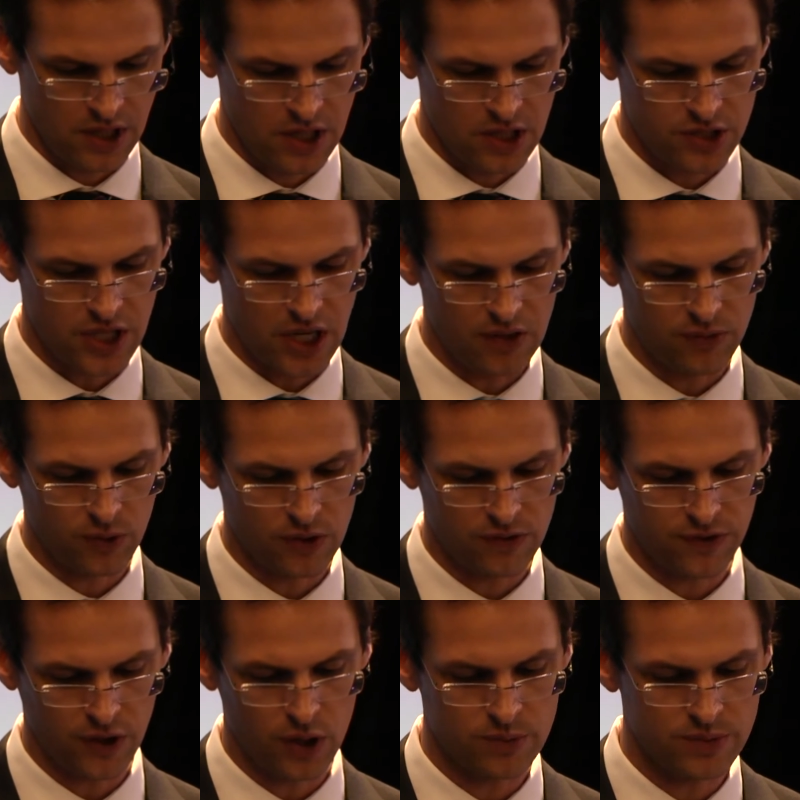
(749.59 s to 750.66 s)
software
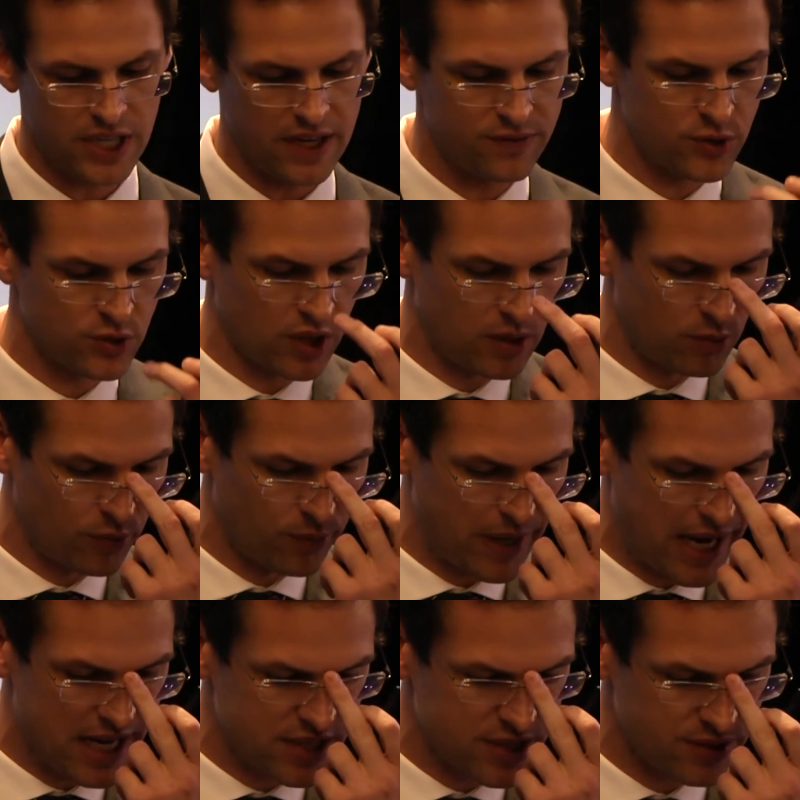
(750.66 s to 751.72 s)
firms have trouble
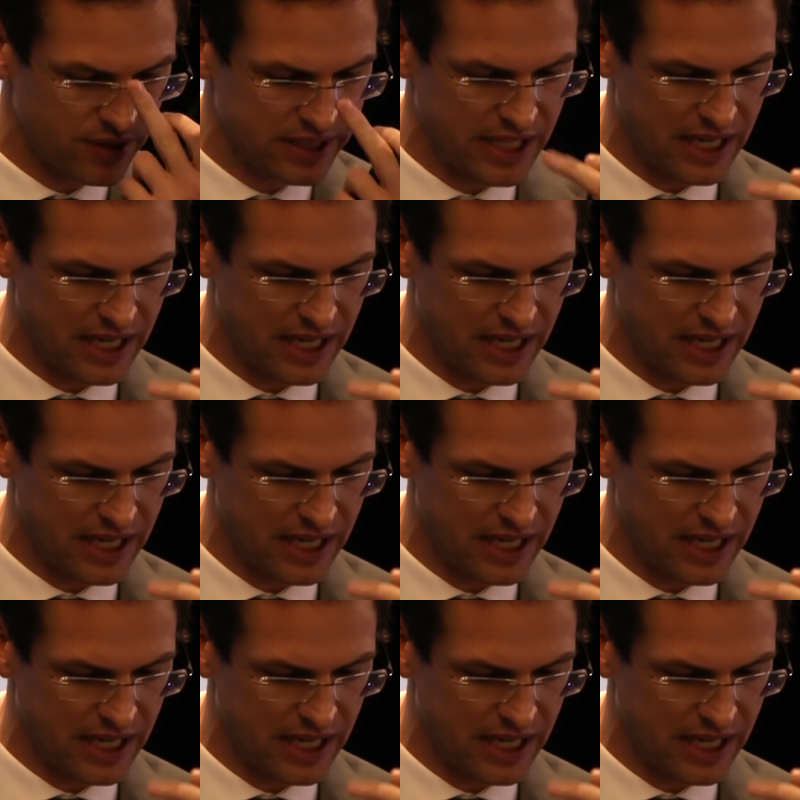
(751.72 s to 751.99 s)
mastering